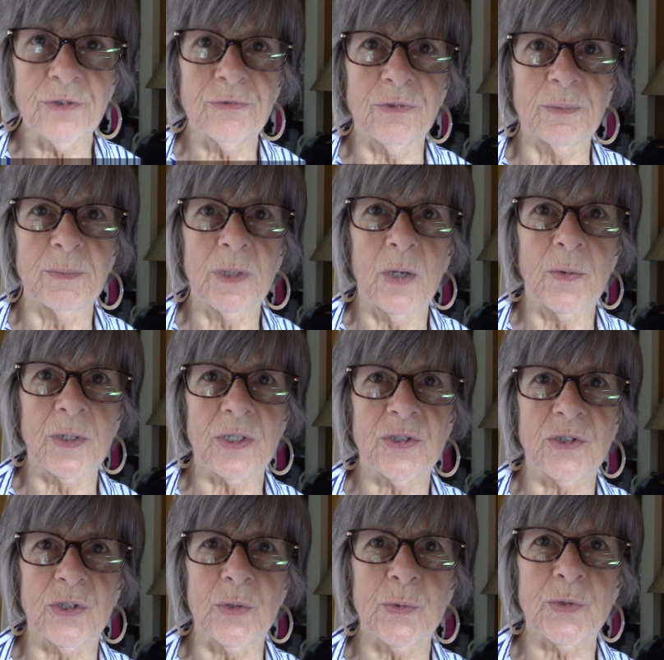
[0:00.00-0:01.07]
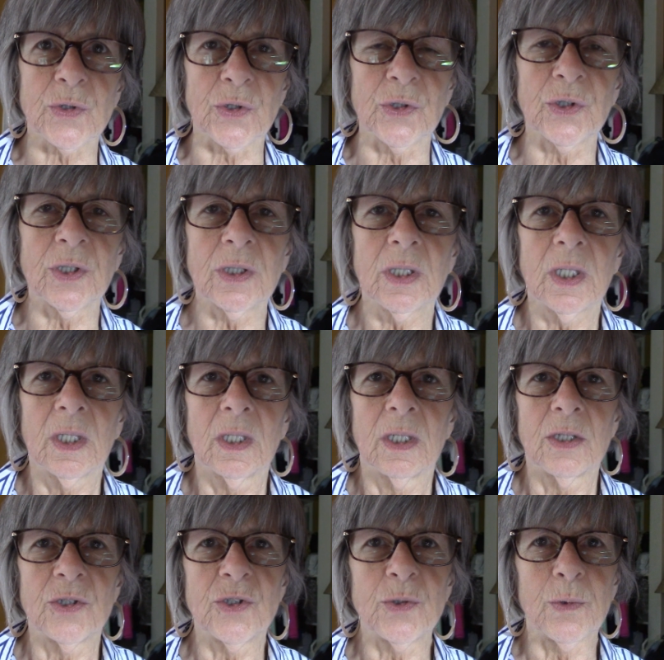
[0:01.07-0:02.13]
from No Excuse Girl
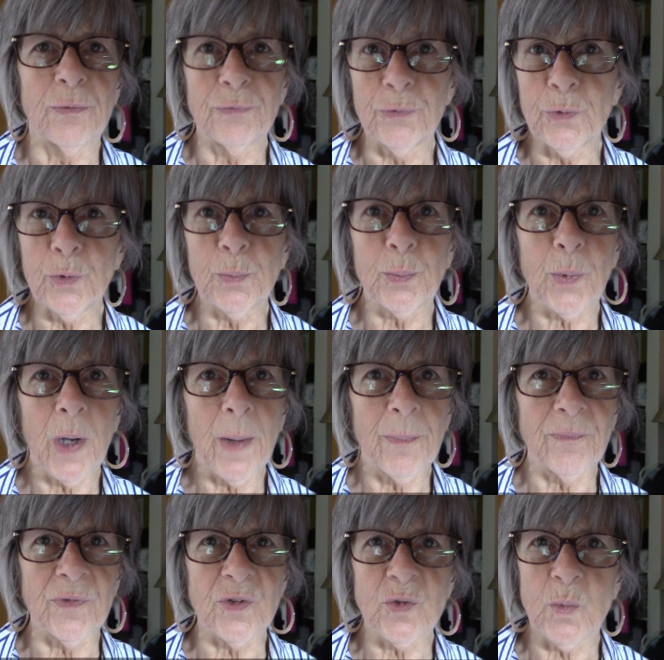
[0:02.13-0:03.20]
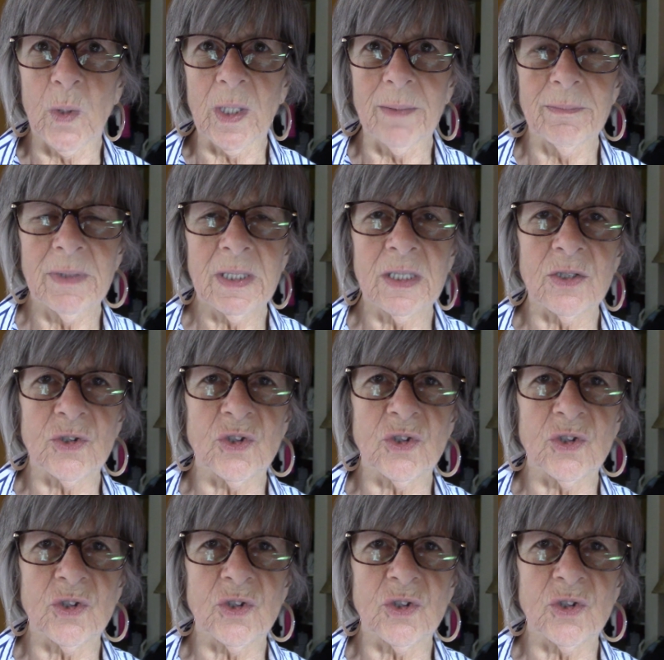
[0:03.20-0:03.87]
do a food prep for 20 minutes.